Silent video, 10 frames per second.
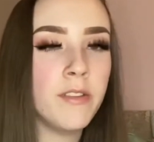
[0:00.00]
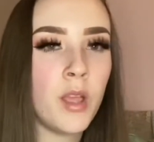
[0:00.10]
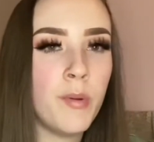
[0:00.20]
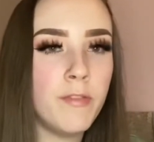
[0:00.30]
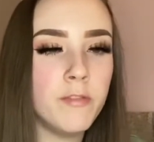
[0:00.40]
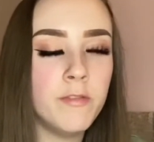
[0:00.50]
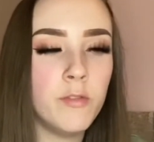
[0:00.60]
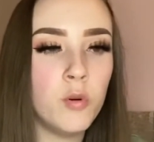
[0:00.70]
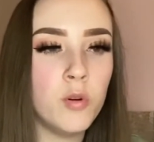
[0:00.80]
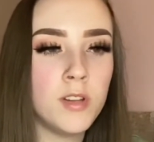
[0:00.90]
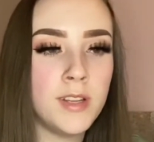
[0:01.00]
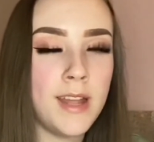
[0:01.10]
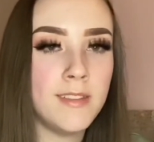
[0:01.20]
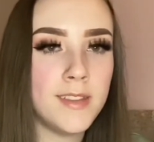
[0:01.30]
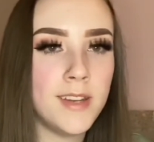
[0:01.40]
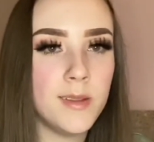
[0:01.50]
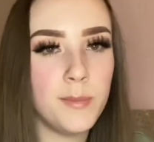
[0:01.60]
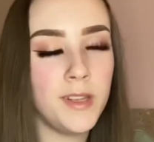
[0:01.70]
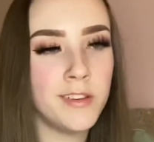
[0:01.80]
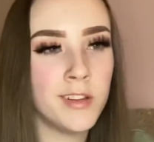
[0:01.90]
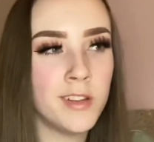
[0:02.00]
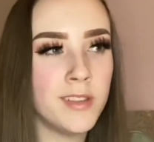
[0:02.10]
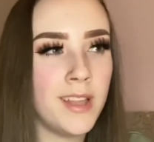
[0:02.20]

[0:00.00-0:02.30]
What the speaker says: I went from 4 to 10 centimetres